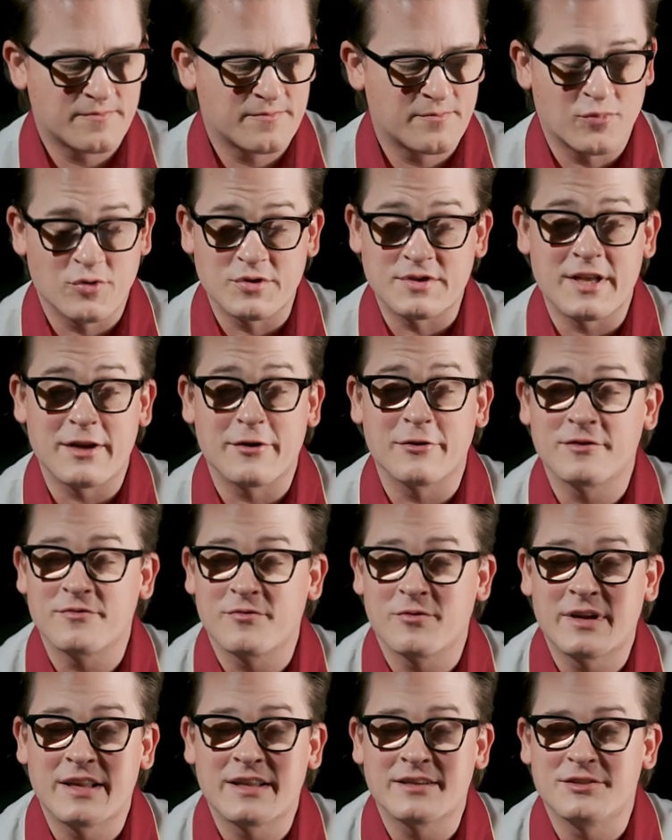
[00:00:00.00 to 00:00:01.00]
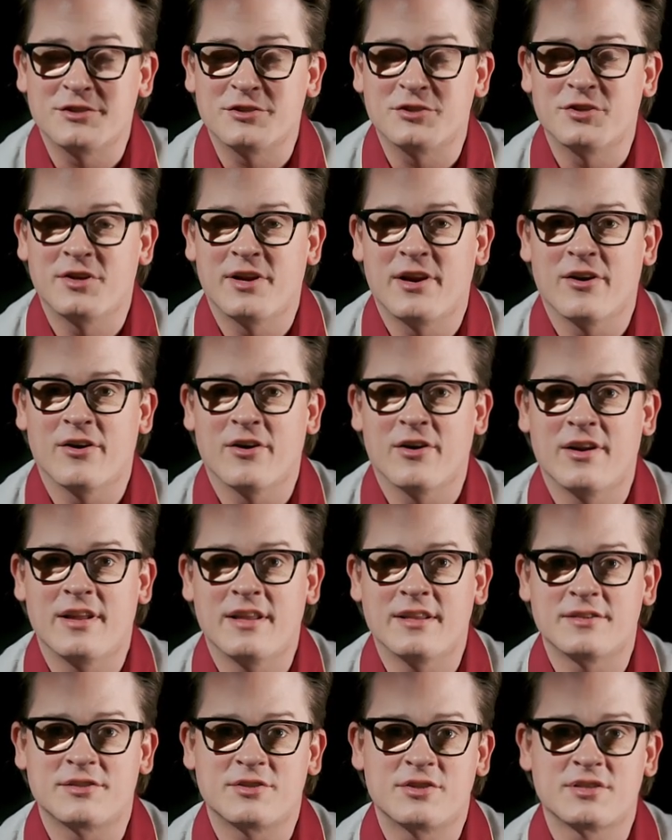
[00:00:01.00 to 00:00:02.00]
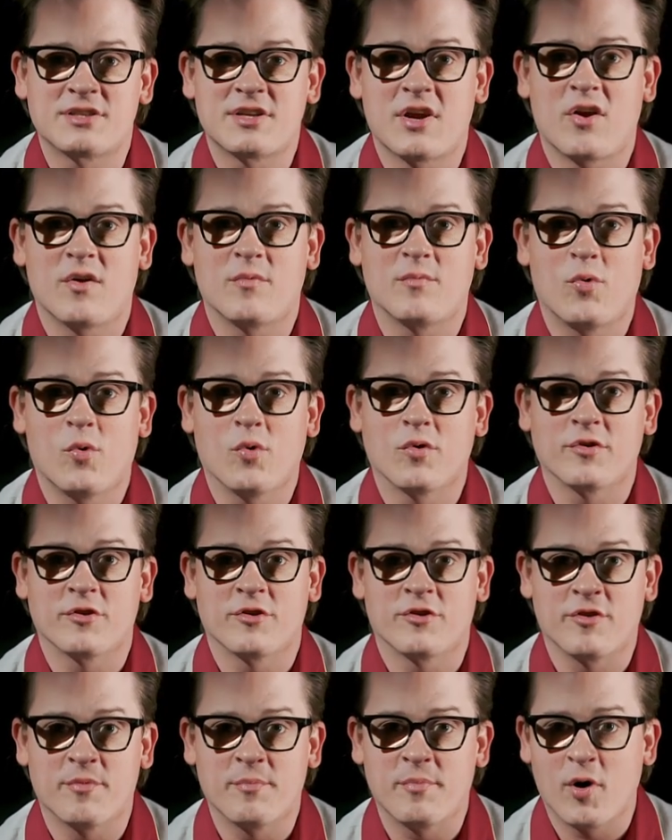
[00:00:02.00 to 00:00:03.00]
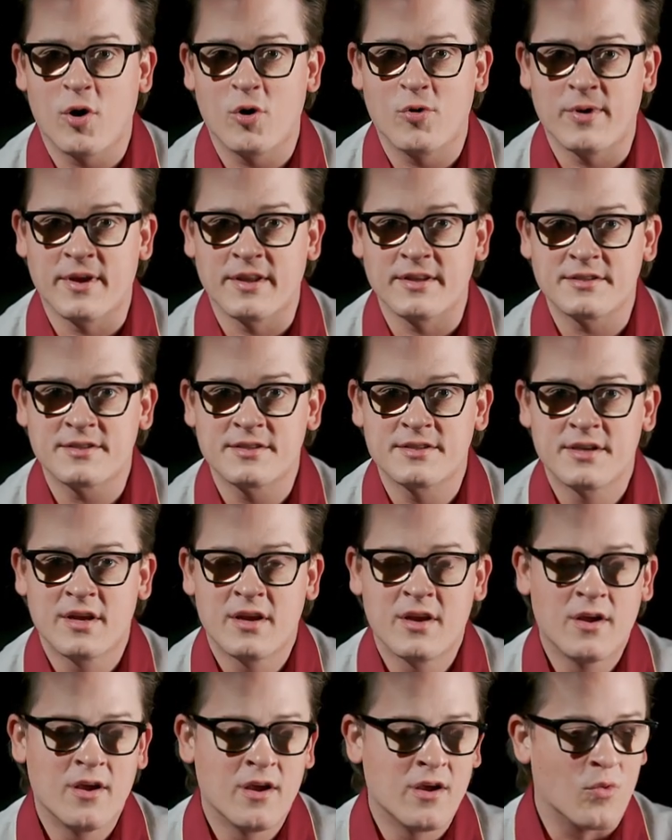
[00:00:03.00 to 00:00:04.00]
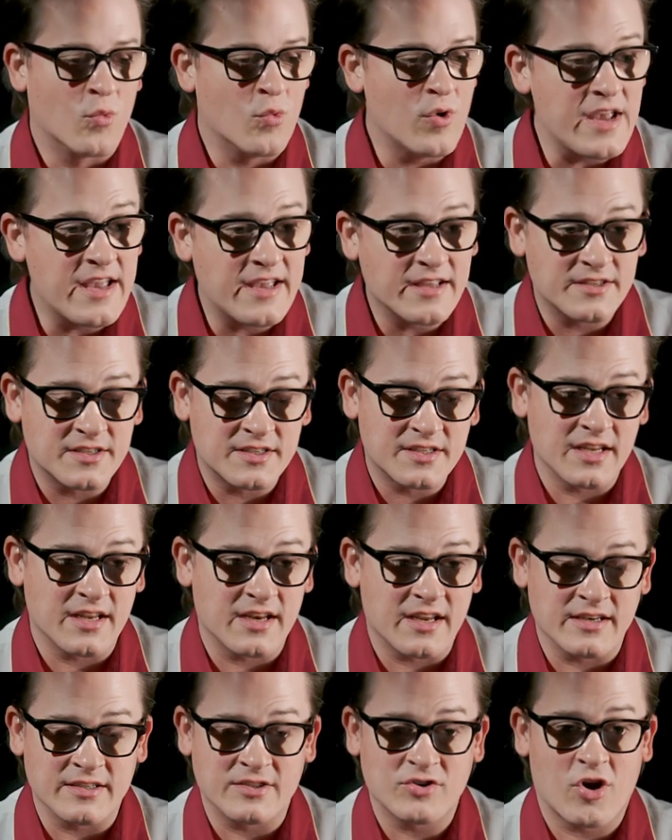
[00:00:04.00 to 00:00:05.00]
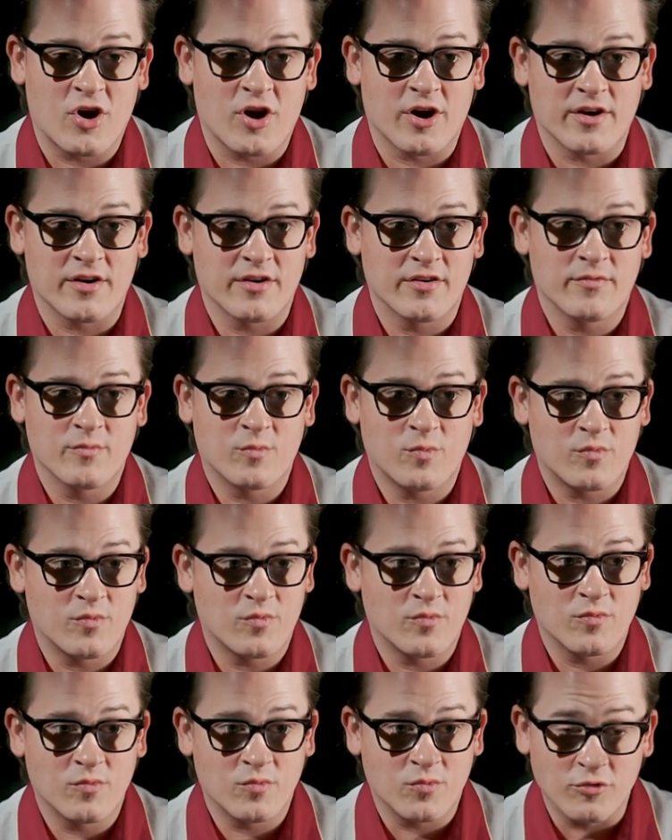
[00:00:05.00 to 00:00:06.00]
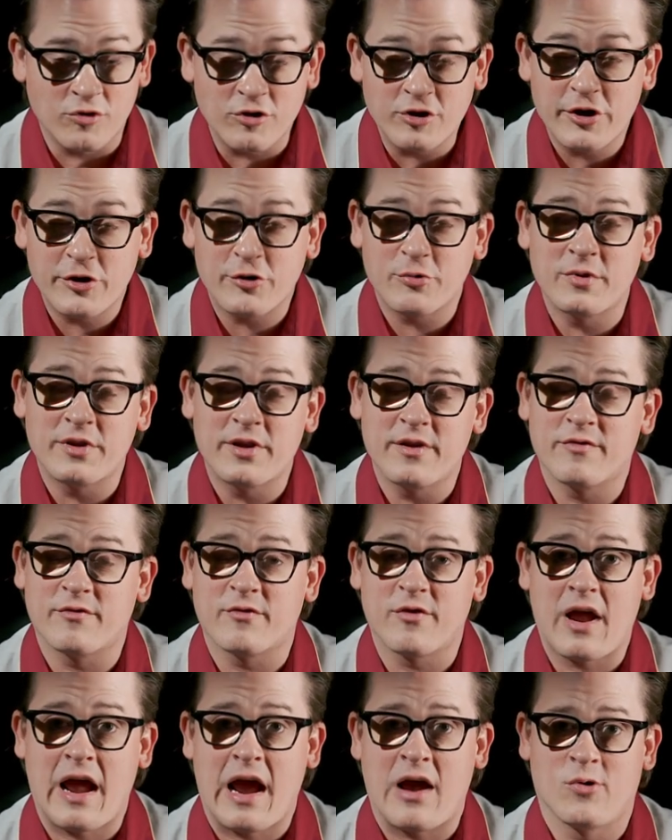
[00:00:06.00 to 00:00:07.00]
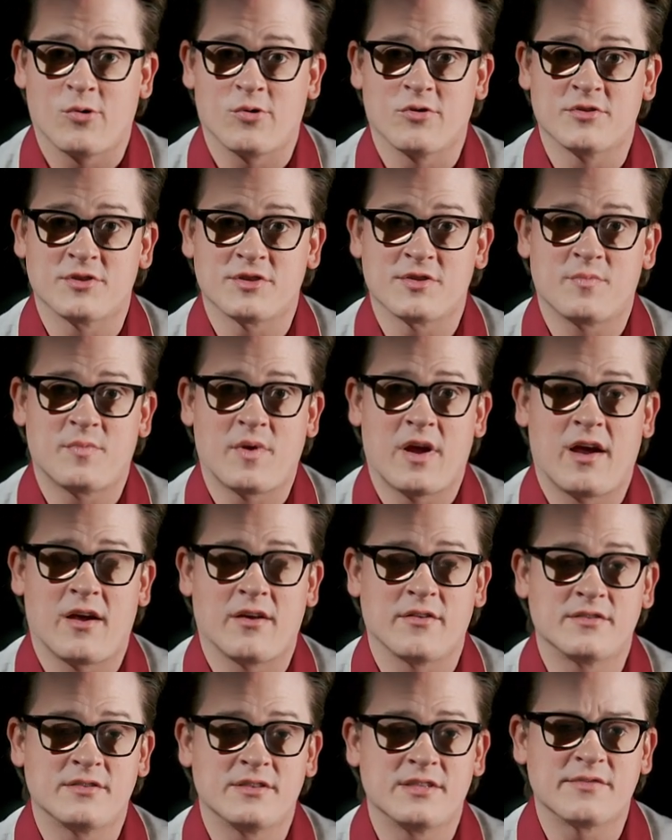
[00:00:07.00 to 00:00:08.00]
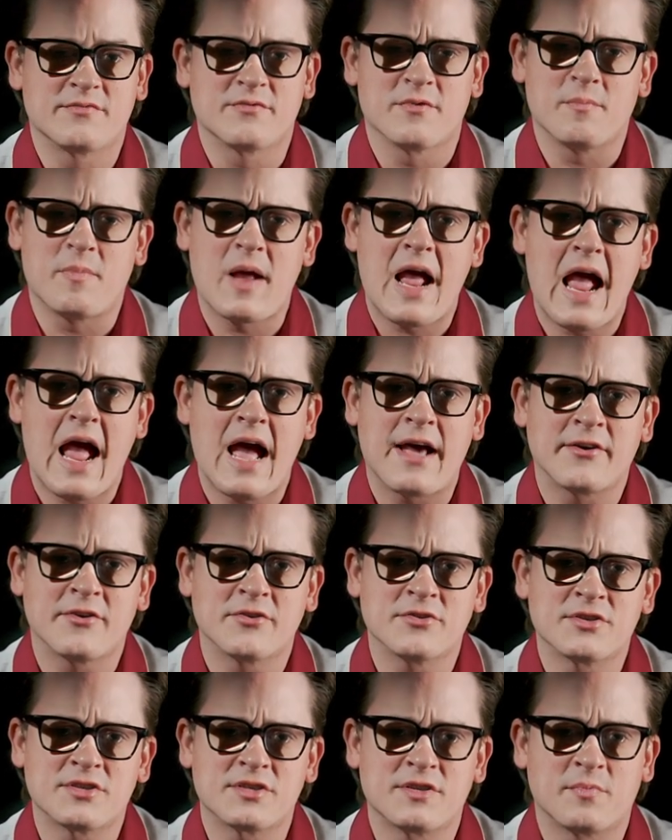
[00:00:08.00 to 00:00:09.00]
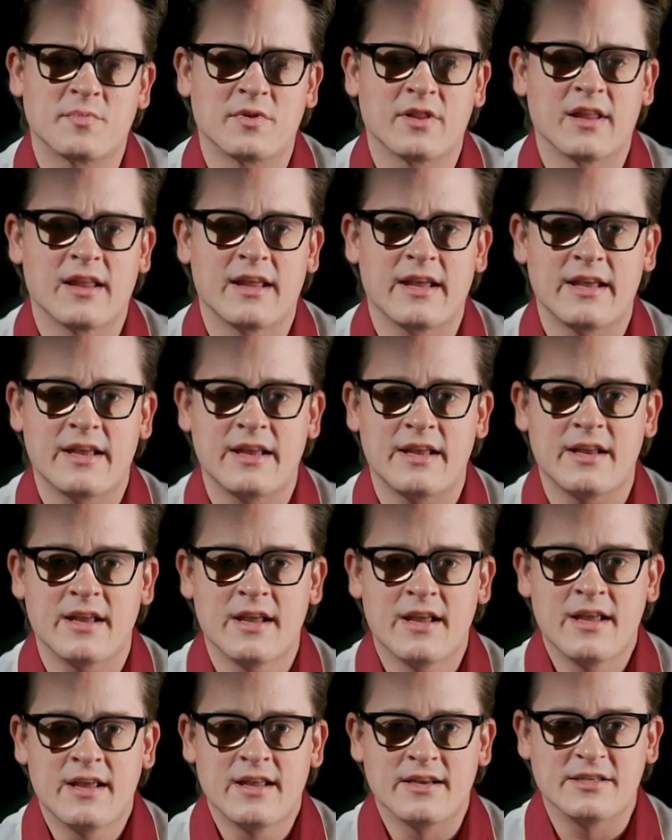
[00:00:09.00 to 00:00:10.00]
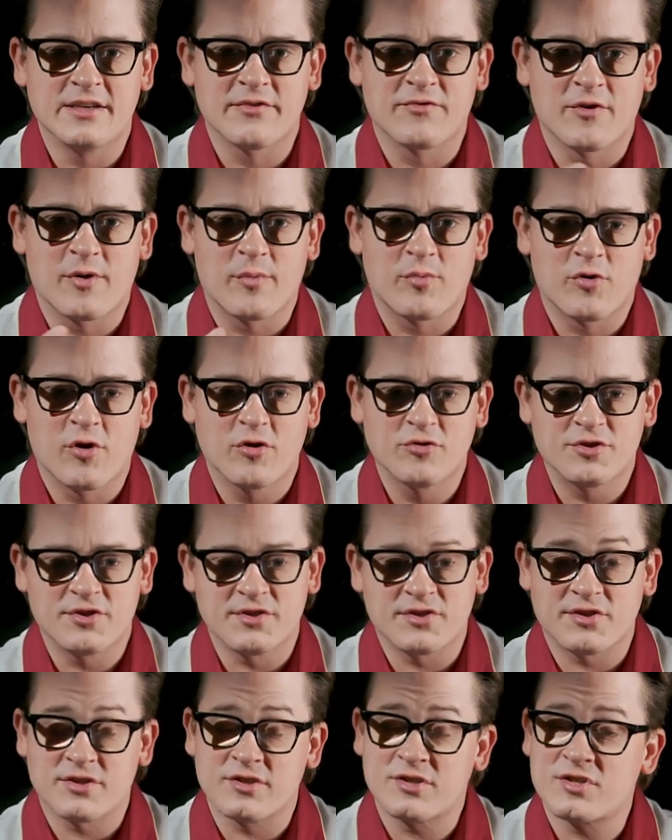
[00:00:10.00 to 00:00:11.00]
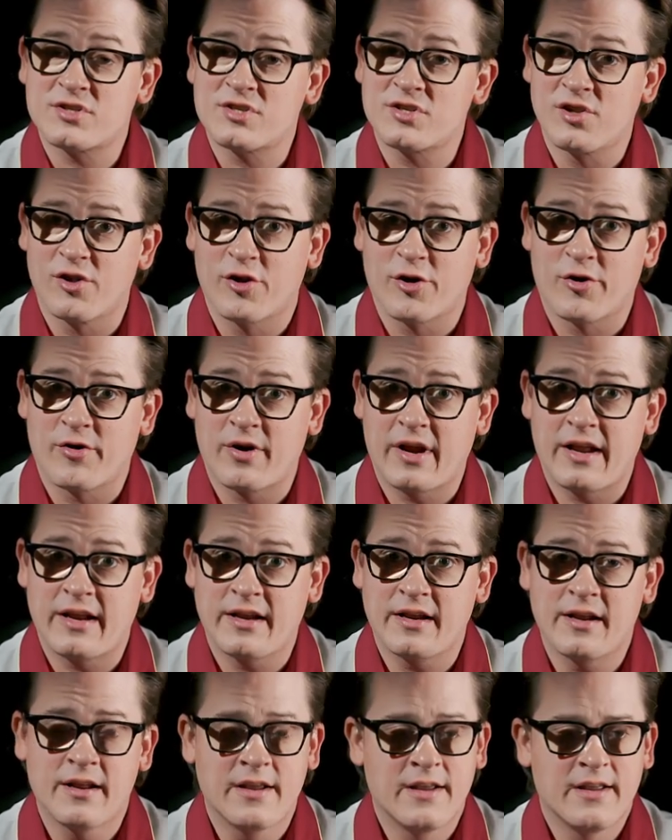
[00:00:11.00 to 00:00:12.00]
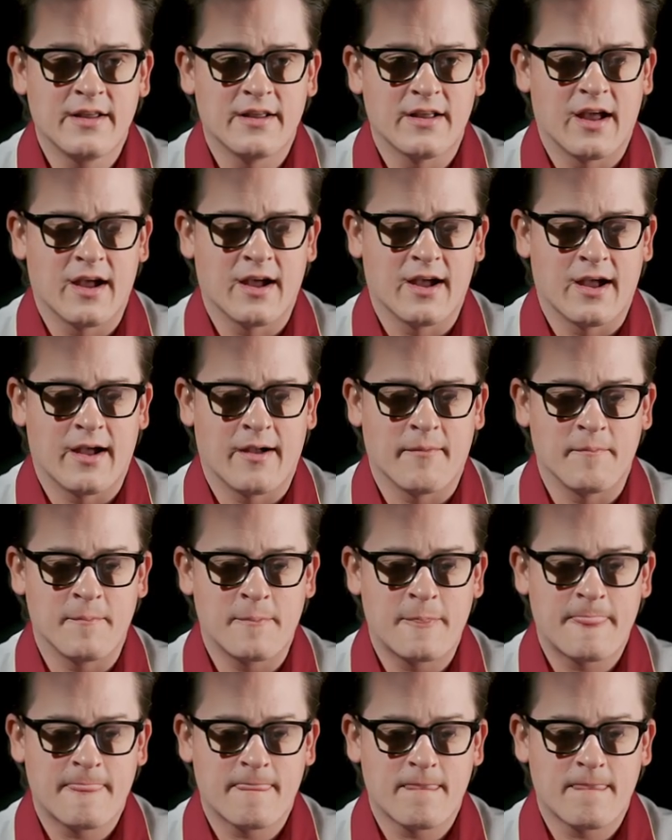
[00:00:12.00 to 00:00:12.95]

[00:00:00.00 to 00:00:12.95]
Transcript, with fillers: presenters forget to share is just how important the bow is. We could sit and talk literally for hours about different patterns to play, different approaches to slurring, um,